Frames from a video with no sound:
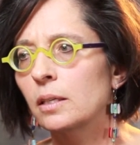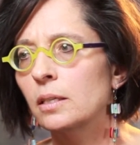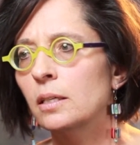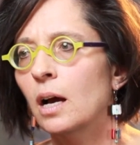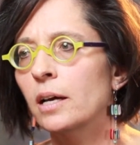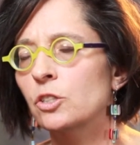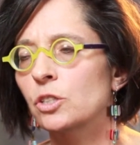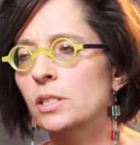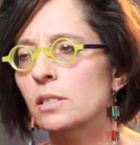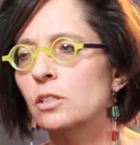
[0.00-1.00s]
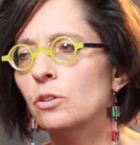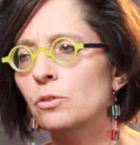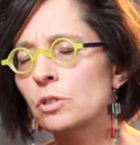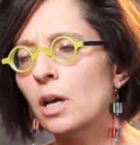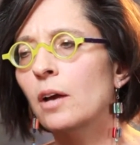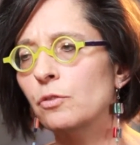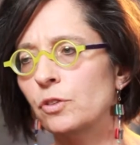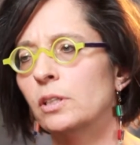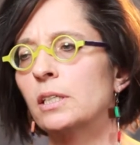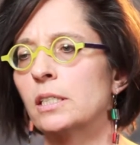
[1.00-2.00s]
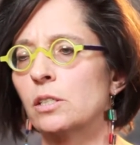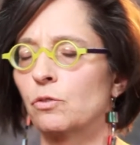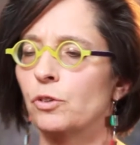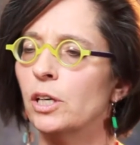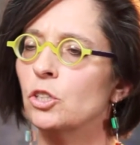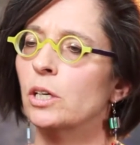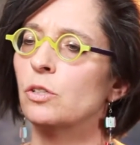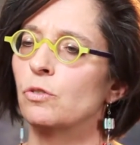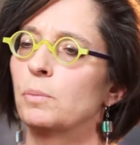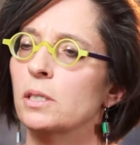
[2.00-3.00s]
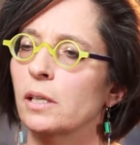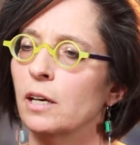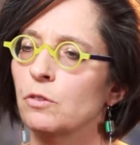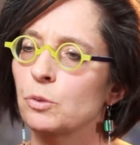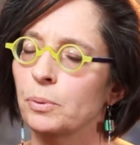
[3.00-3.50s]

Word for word: not just you know not feeling disenfranchised from this language